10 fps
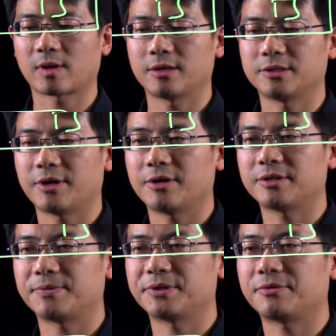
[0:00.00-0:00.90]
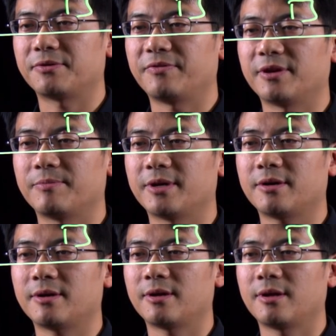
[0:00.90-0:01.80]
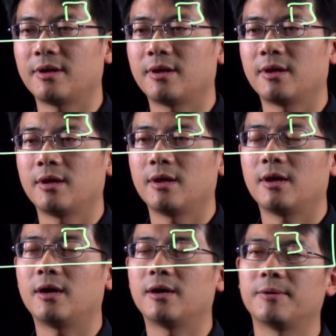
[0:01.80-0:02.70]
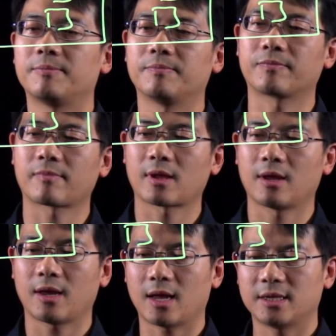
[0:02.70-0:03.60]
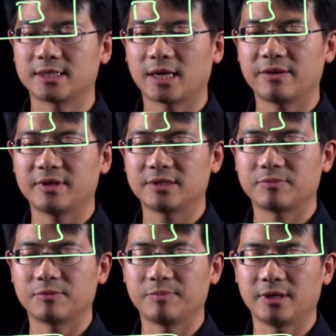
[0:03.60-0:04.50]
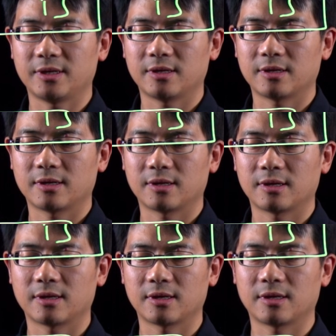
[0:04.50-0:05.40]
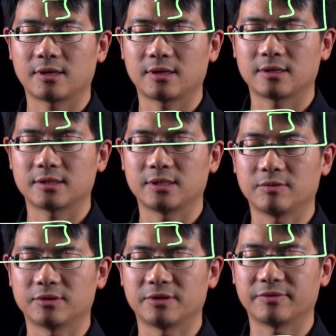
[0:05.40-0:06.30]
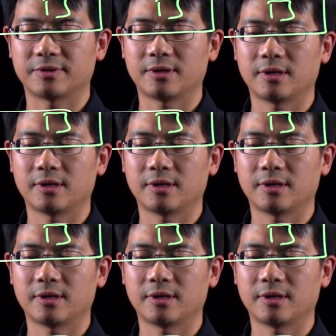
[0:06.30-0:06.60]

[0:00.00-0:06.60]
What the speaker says: So here's a restored VM here. And inside of this will be a SQL Server.